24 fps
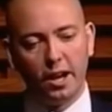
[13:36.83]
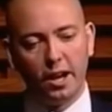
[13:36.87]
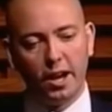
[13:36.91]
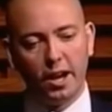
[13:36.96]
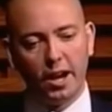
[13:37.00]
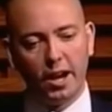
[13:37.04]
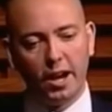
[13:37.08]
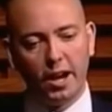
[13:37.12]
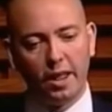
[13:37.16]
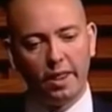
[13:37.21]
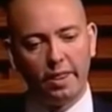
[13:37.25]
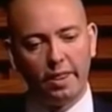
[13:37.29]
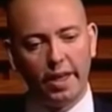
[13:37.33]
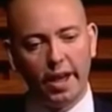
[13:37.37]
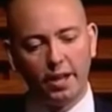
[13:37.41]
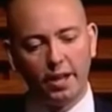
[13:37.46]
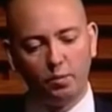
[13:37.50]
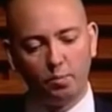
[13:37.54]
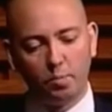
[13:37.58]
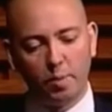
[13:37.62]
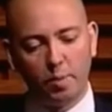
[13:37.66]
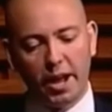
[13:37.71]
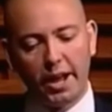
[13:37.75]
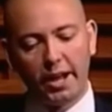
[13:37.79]

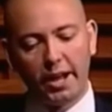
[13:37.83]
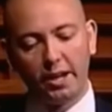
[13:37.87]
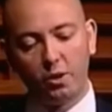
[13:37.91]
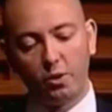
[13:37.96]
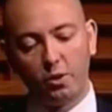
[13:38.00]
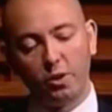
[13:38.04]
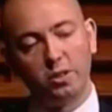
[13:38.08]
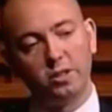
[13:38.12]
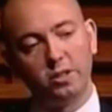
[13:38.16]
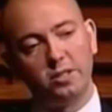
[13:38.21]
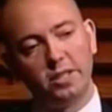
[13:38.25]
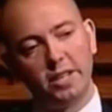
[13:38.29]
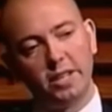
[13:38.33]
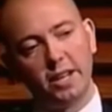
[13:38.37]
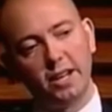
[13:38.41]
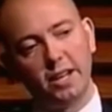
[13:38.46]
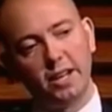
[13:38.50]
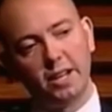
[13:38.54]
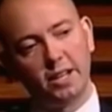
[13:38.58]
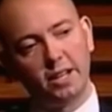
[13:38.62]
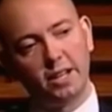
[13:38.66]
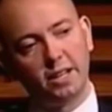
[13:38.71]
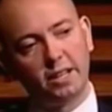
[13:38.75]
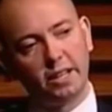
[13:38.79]
That bank or the
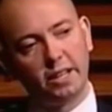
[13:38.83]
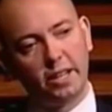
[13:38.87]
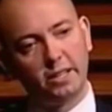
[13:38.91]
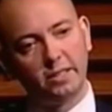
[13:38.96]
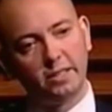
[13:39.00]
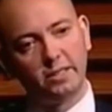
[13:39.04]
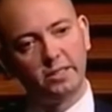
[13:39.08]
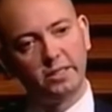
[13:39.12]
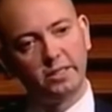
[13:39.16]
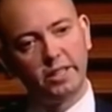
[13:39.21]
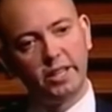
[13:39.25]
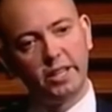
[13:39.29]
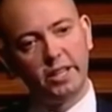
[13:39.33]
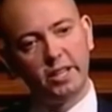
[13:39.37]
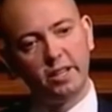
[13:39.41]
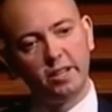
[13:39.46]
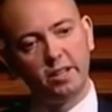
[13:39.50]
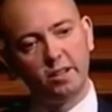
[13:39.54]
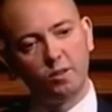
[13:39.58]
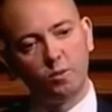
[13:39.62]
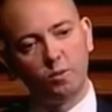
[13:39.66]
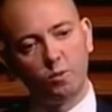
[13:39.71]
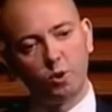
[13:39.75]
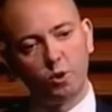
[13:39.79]
dealer can
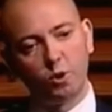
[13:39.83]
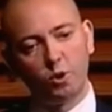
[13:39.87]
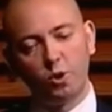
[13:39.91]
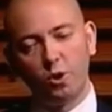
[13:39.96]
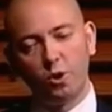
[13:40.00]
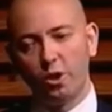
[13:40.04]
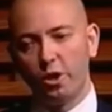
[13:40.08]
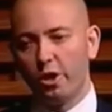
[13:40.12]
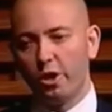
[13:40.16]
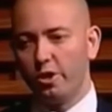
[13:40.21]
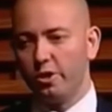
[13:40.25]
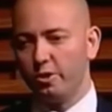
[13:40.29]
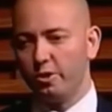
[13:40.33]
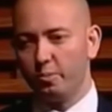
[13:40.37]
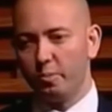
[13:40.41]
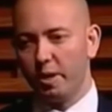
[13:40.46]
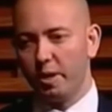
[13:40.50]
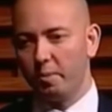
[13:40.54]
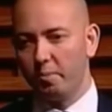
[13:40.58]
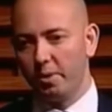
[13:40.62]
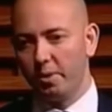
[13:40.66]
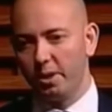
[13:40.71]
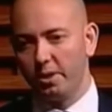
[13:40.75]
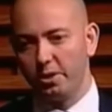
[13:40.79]
see what all those
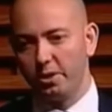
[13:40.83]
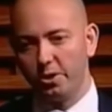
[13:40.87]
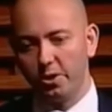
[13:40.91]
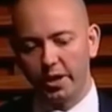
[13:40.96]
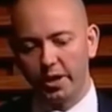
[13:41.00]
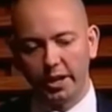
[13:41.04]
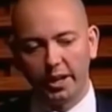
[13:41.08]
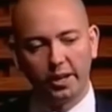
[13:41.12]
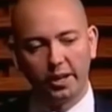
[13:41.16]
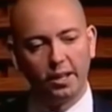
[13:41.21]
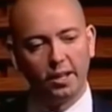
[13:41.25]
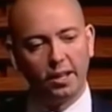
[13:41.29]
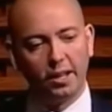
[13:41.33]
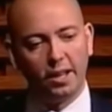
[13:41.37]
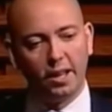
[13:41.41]
people are doing